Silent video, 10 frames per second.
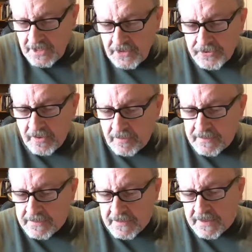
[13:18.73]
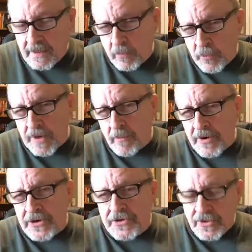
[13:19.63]
So what I
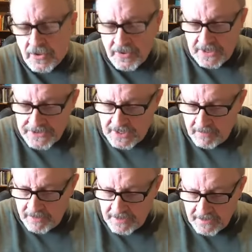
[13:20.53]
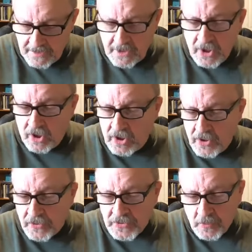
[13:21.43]
want to do is I want to
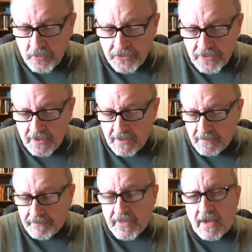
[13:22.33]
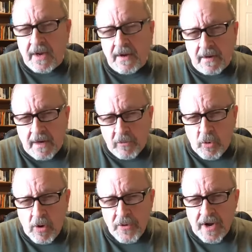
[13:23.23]
close with a
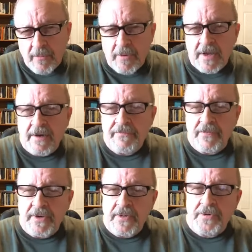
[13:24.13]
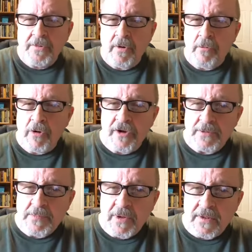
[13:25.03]
quote I read from another Rowan
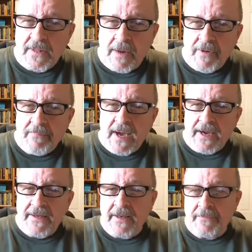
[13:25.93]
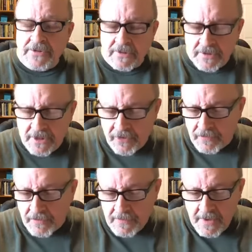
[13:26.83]
Williams book. I went back and was looking
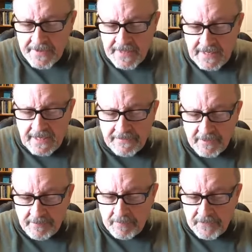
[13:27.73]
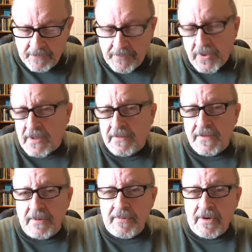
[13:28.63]
over. And the book
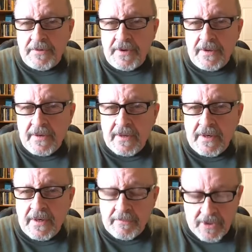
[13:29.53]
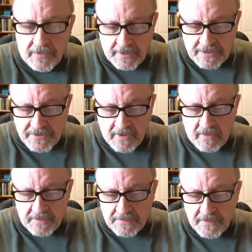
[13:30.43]
that Rowan wrote is
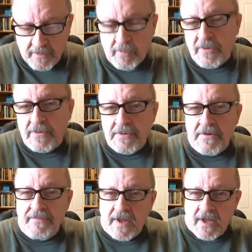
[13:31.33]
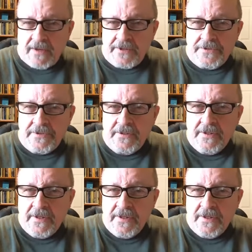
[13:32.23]
called The Wound of Knowledge.